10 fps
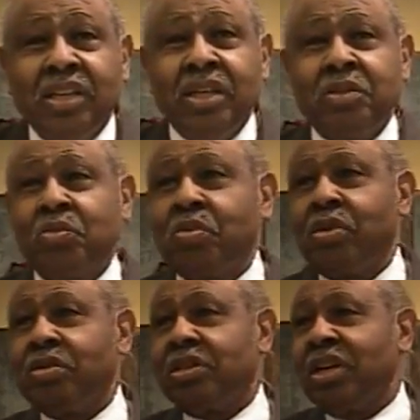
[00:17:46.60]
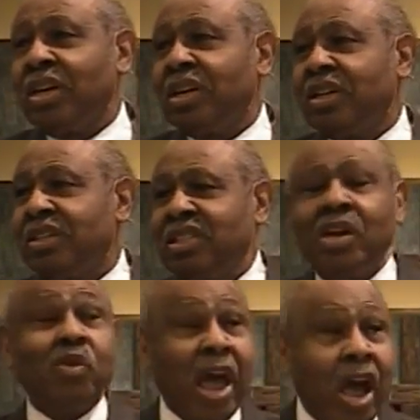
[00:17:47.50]
This word uh,
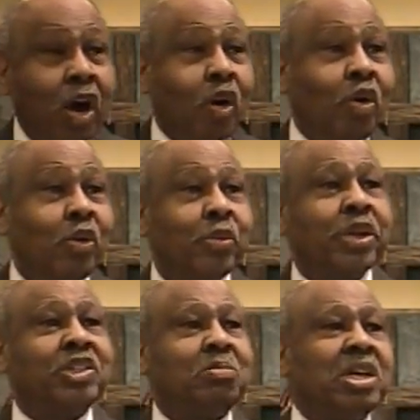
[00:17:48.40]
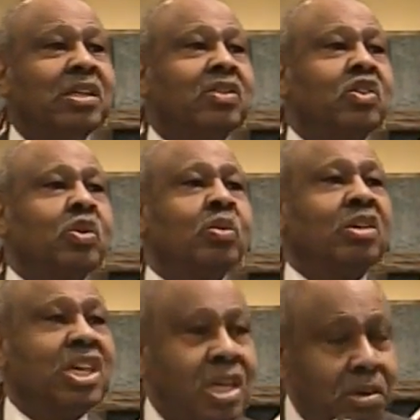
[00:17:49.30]
tereo, which means to
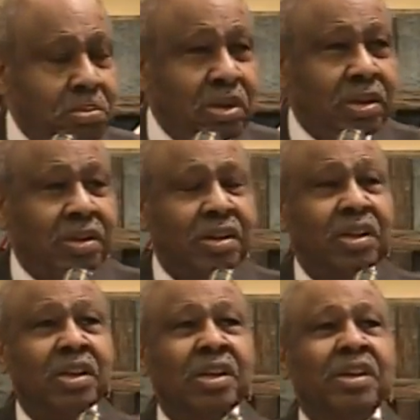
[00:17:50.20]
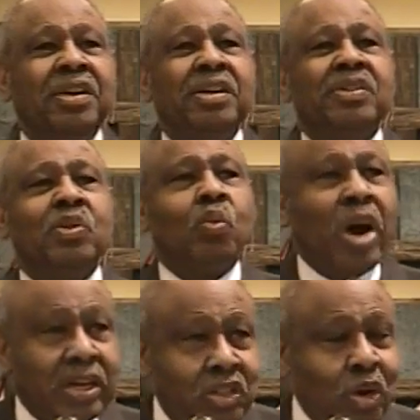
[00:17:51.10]
keep, to
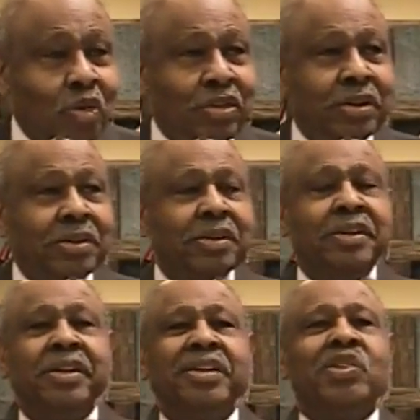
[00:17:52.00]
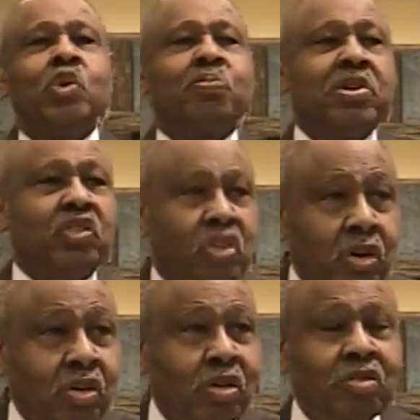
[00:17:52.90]
watch over, to
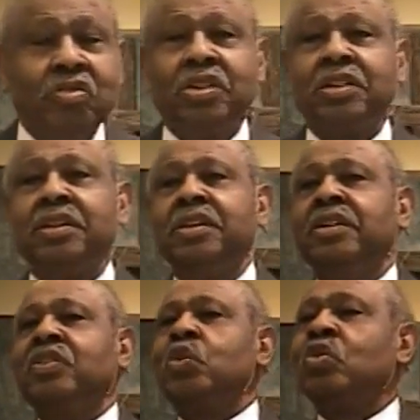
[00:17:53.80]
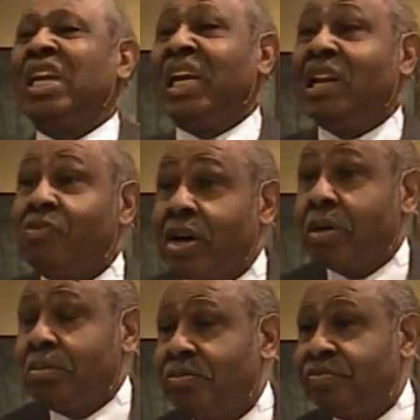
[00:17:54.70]
preserve, to deliver.
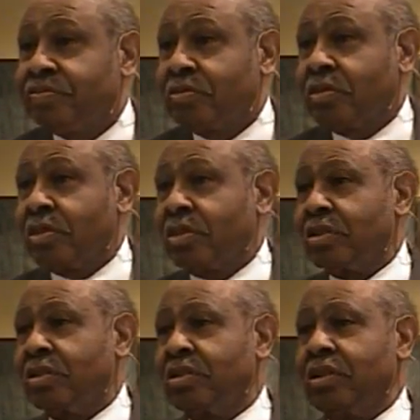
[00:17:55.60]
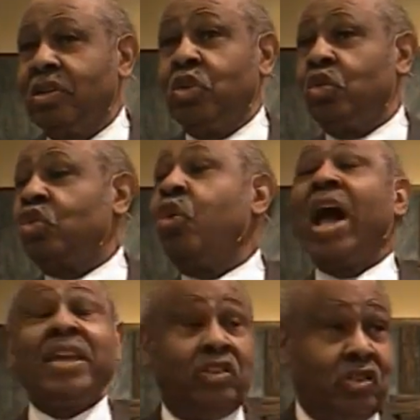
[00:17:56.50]
Amen. Used
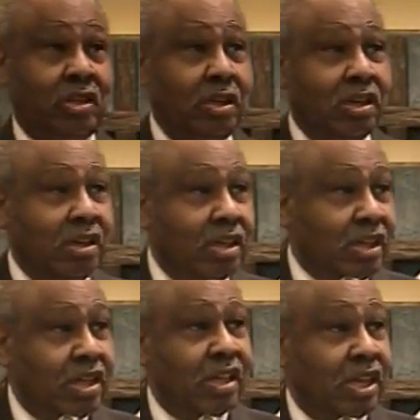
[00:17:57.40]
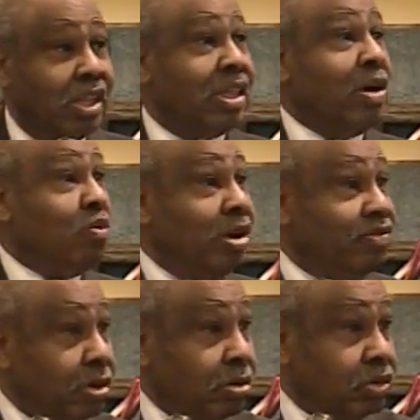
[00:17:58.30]
twice in that one
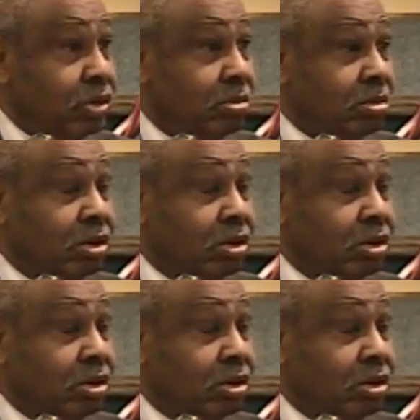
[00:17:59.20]
verse.